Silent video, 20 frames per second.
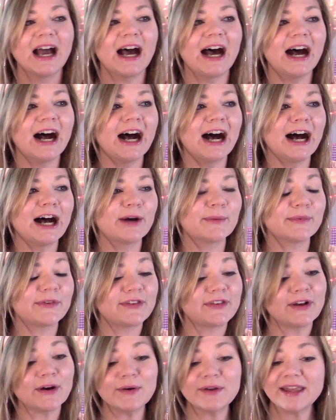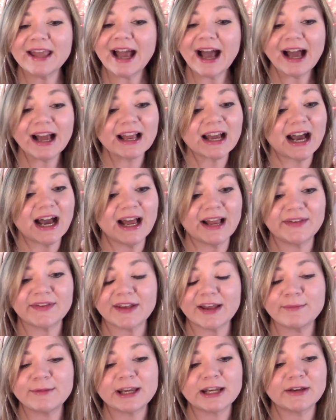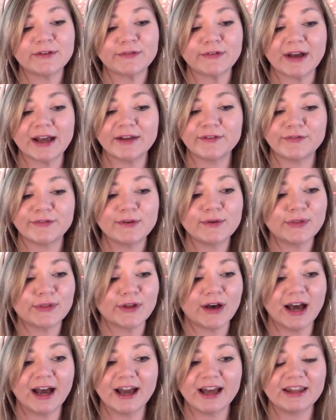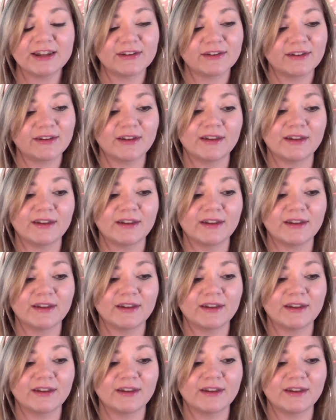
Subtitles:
So yeah, guys, I mean, if you thought